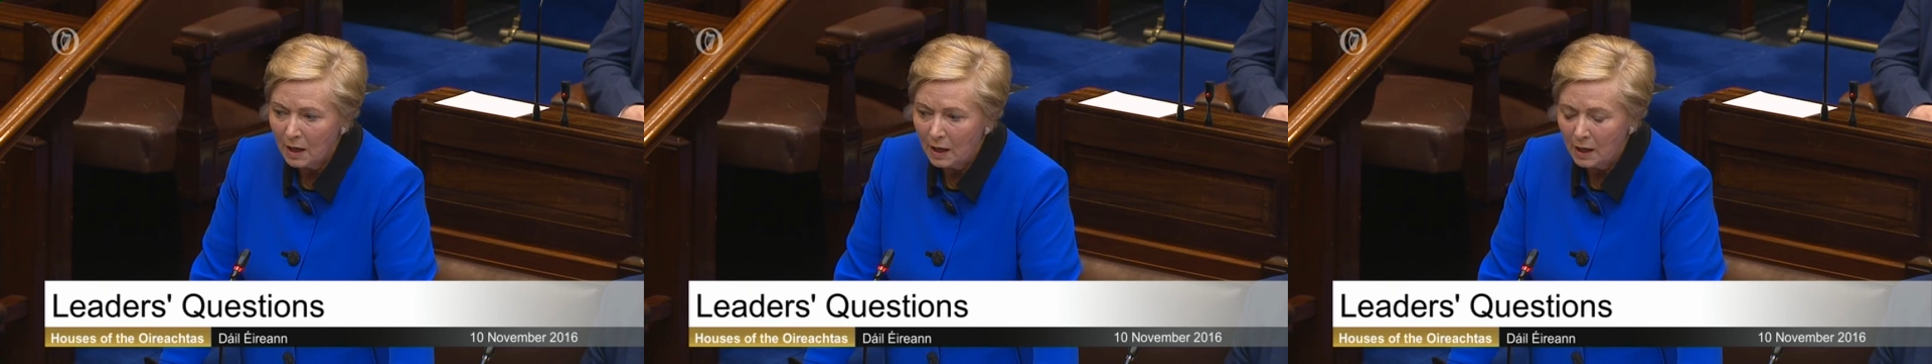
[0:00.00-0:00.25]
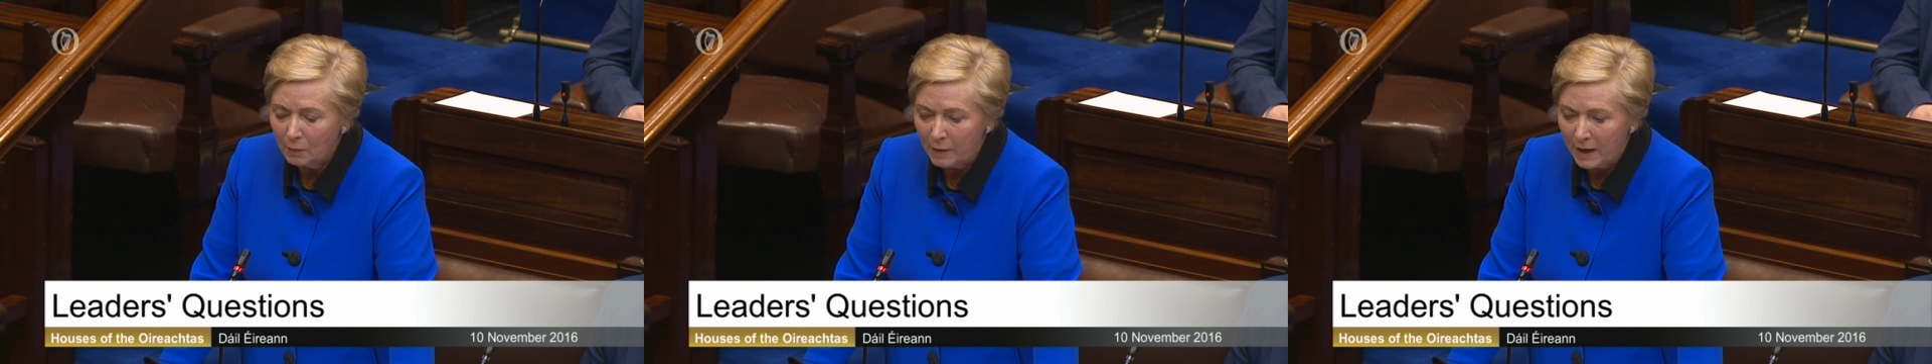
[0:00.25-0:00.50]

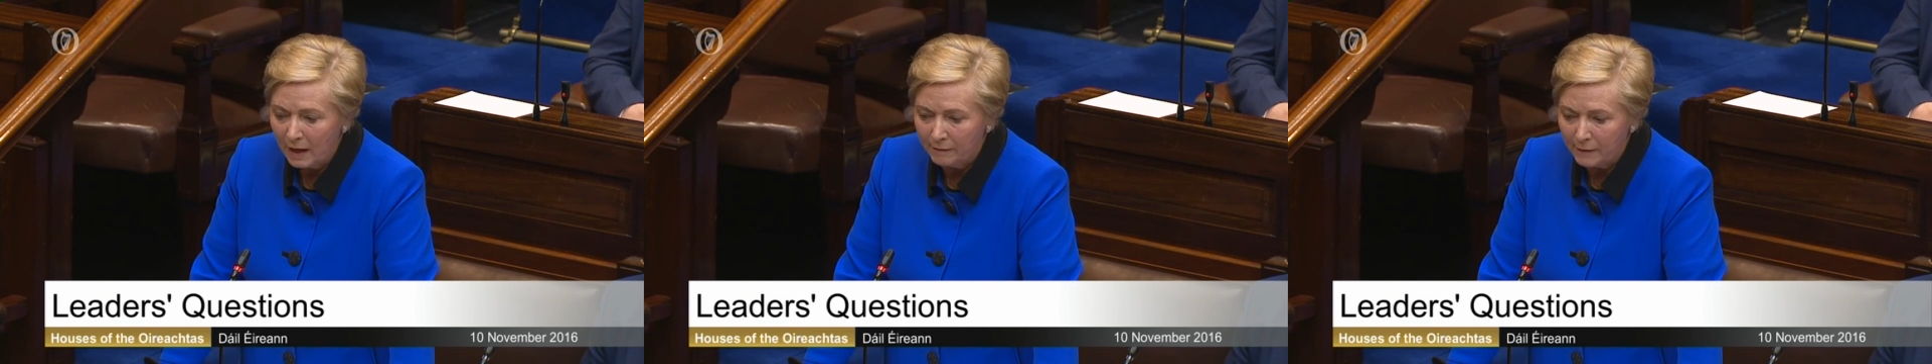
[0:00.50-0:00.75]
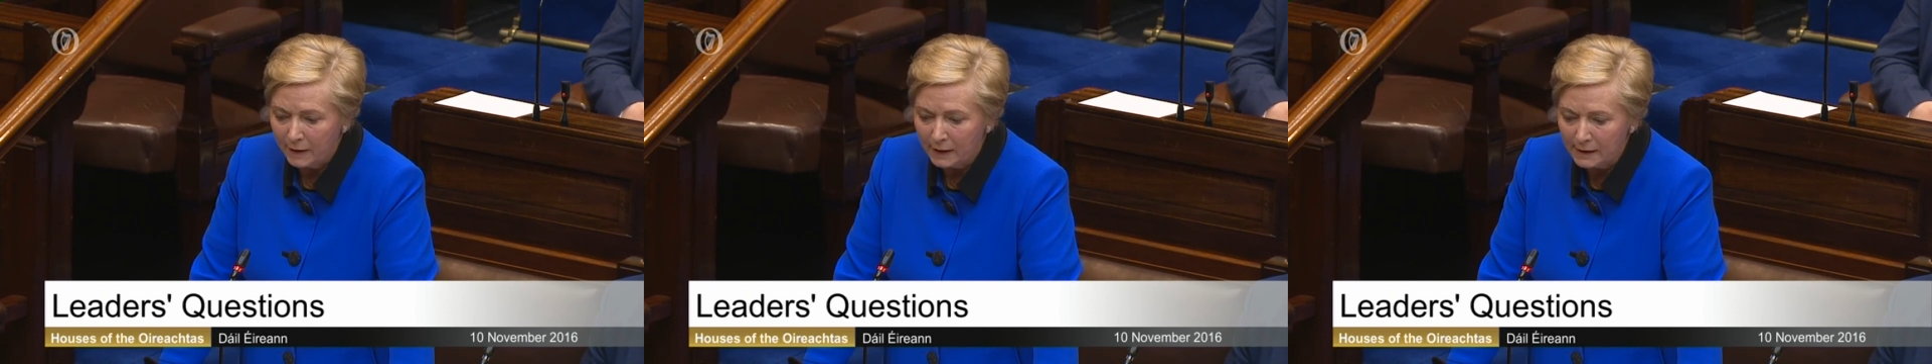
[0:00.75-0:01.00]
we have
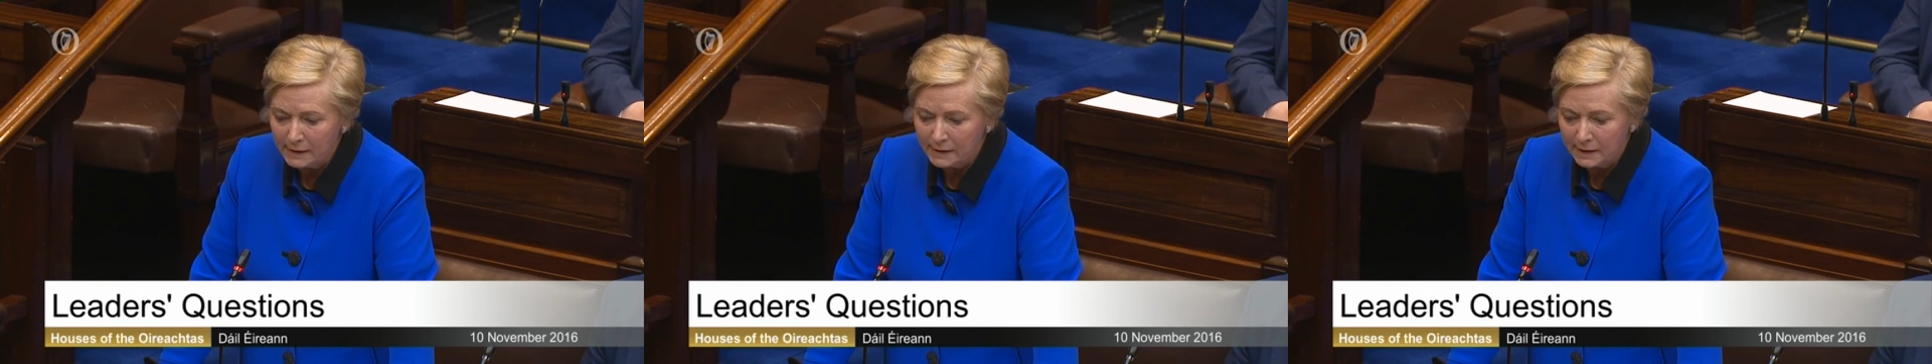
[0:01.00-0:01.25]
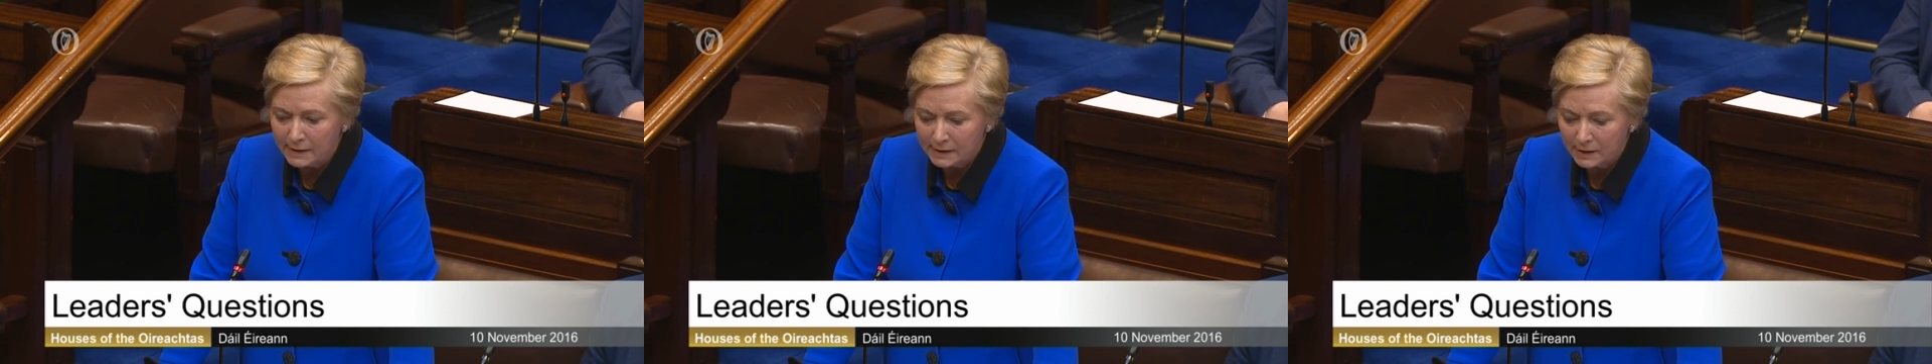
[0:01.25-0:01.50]

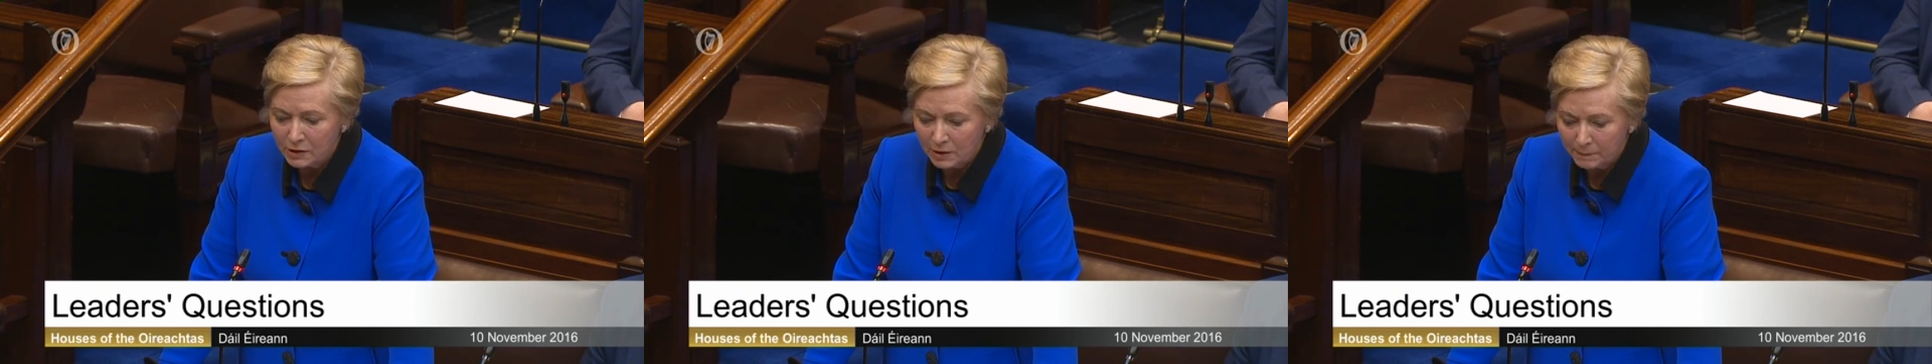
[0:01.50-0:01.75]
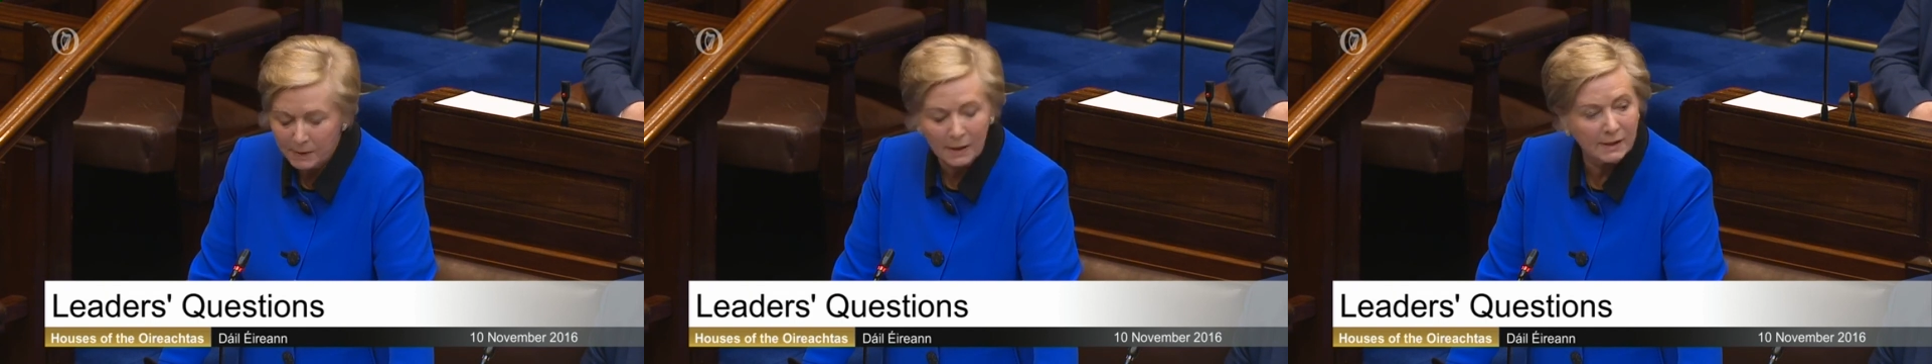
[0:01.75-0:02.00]

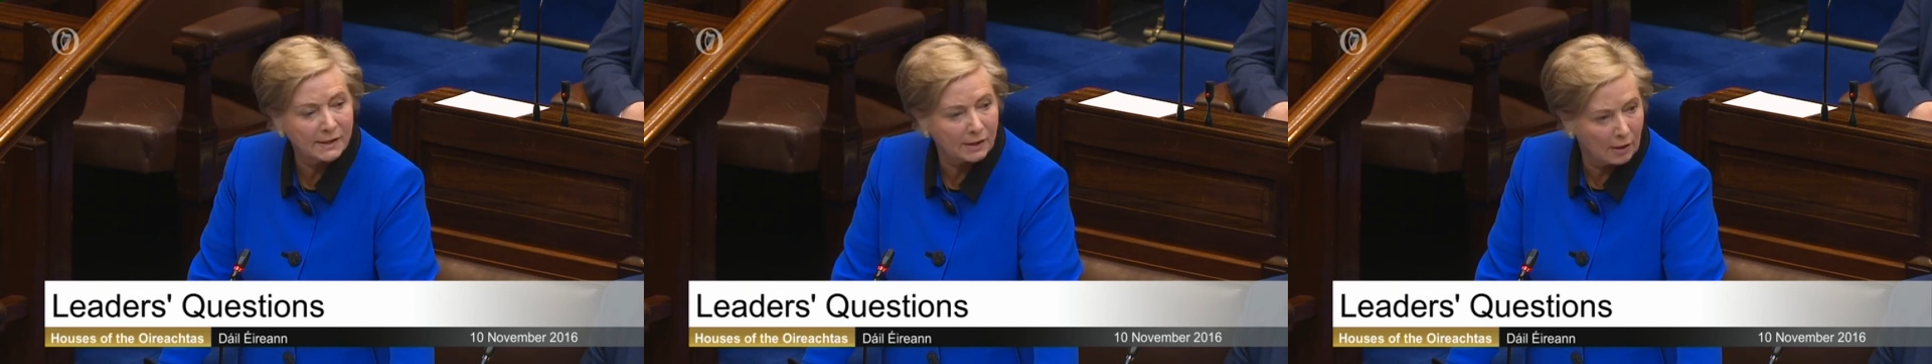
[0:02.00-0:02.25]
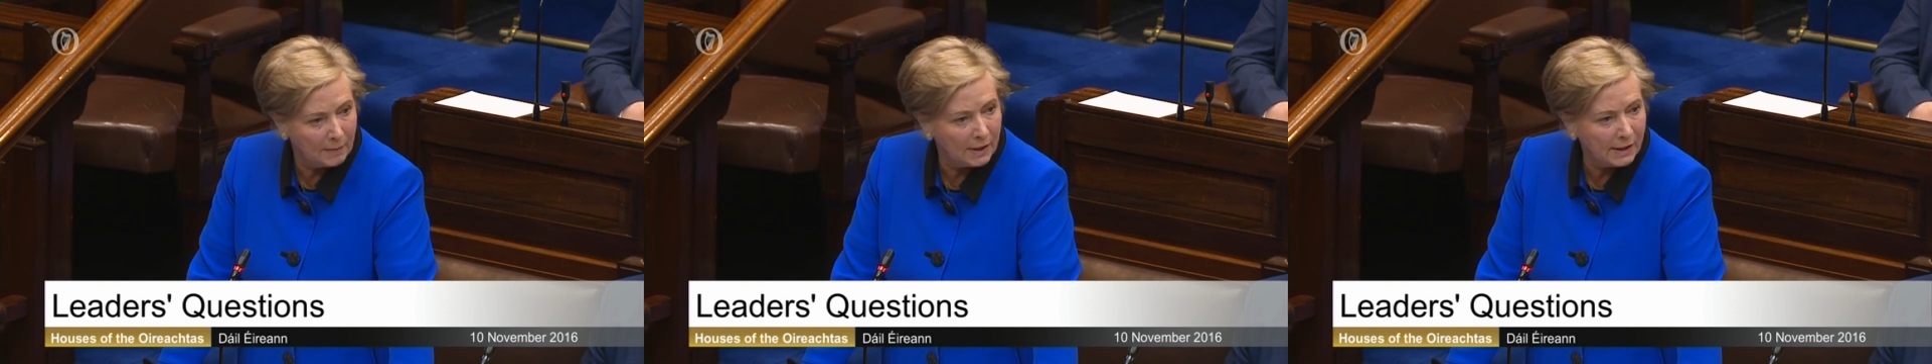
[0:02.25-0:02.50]
citizenship
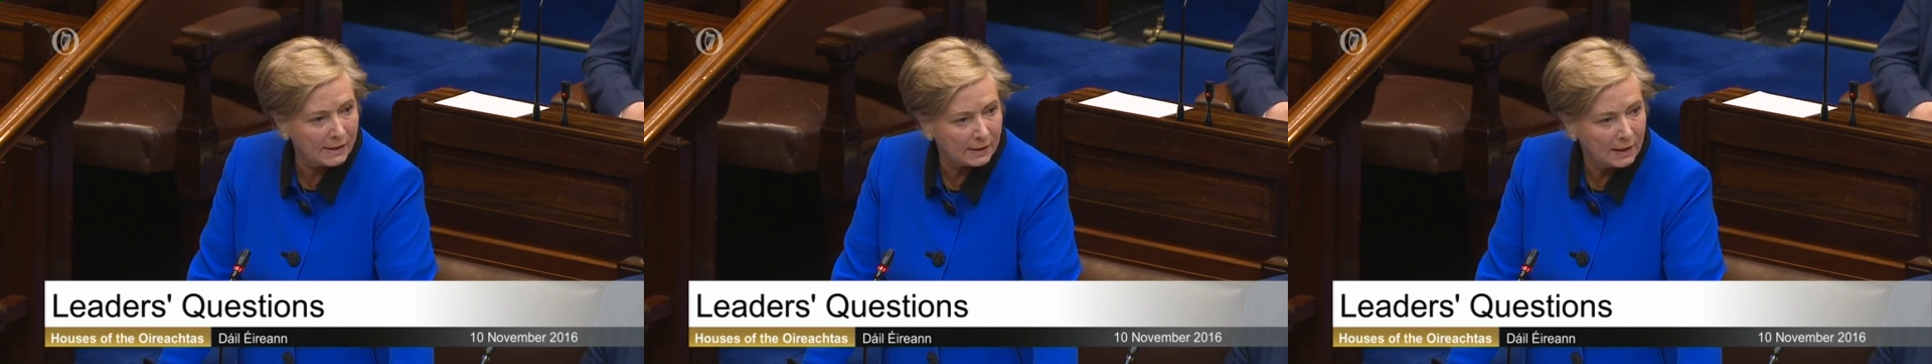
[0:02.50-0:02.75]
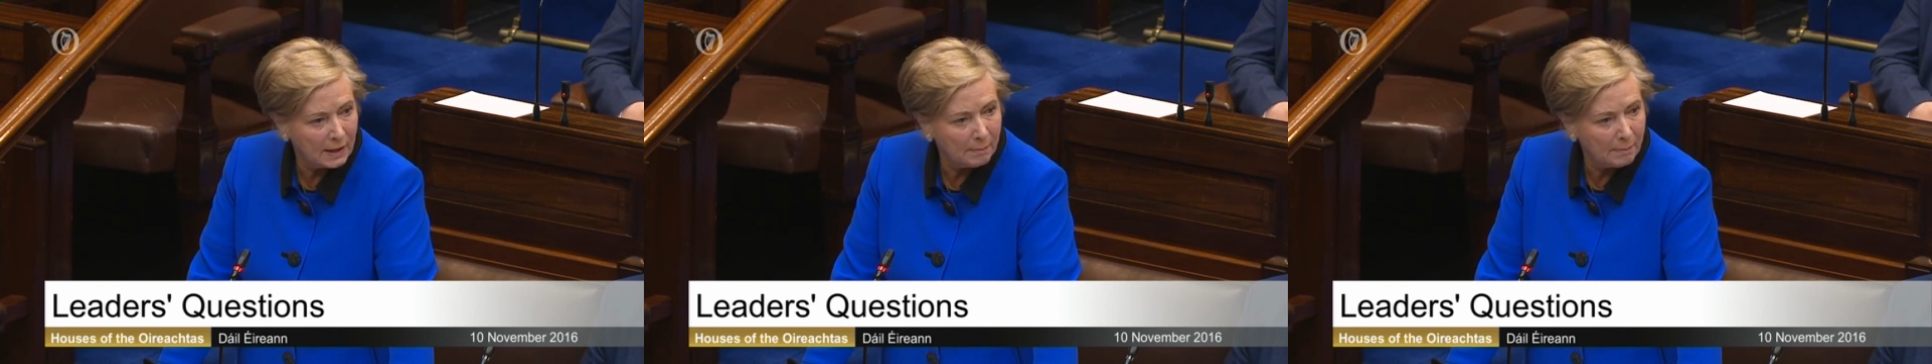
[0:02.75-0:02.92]
ceremonies,